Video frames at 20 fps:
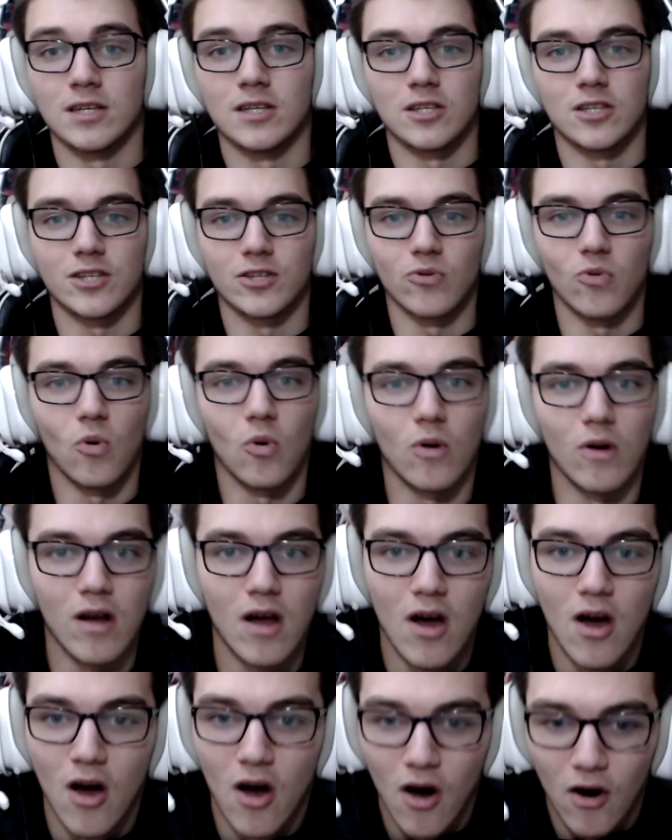in store
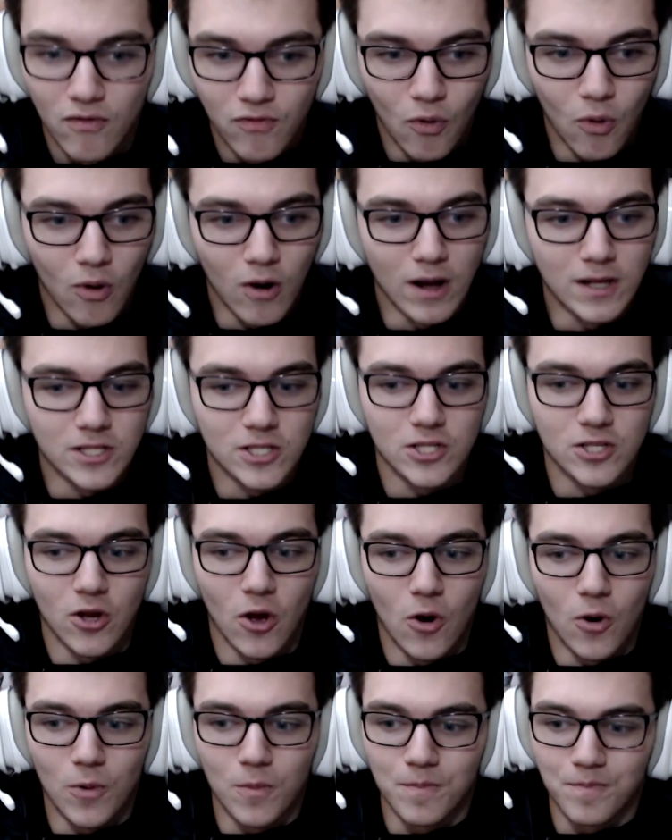for us.
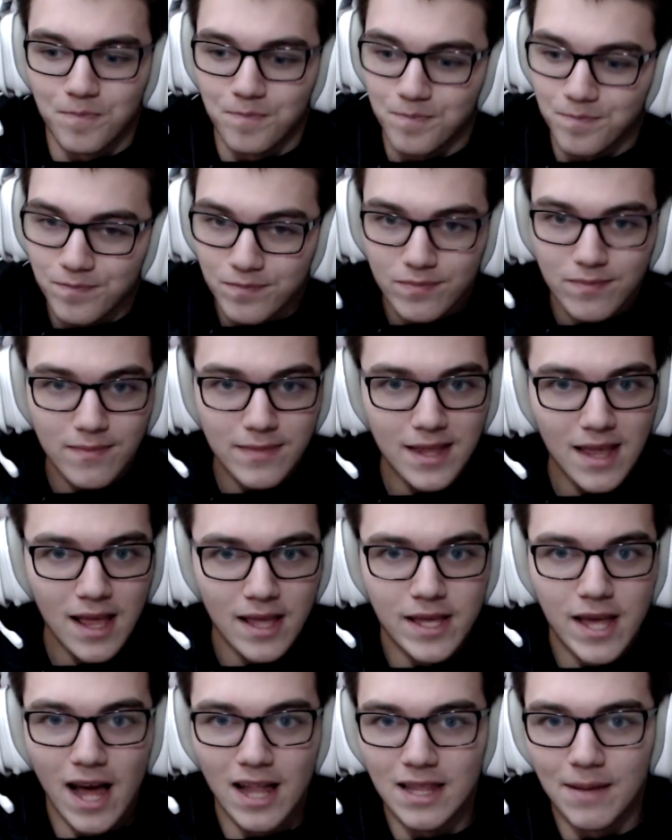So,
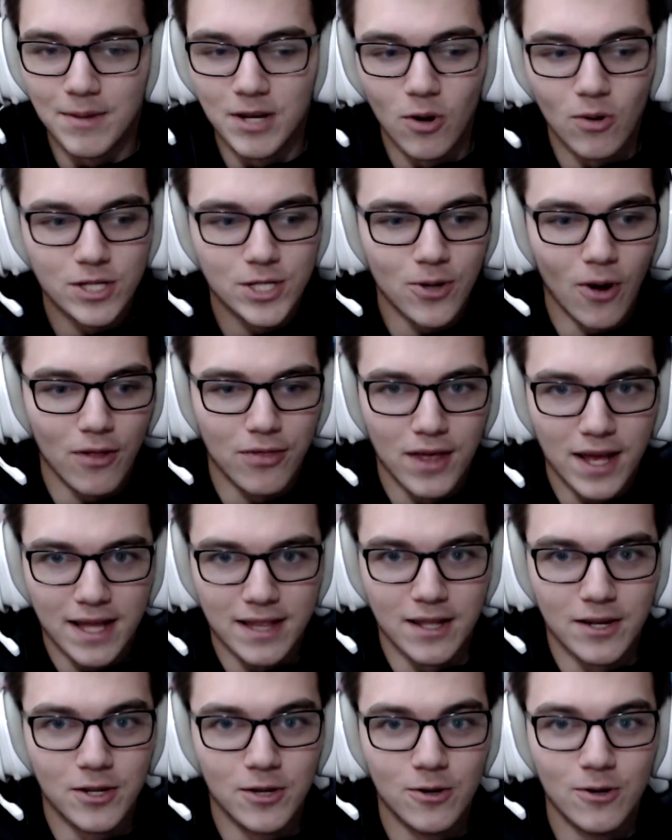yeah, let me know what you all think of
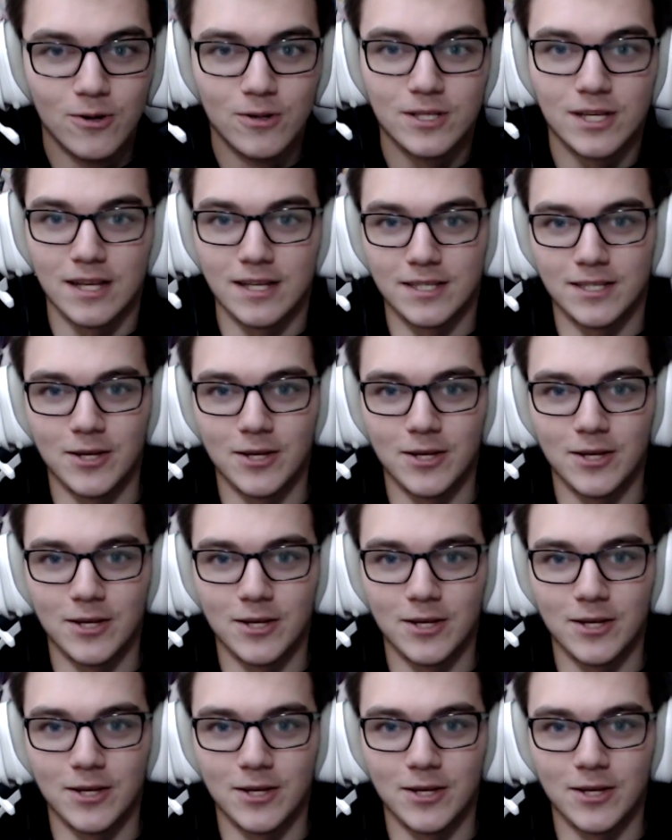the news.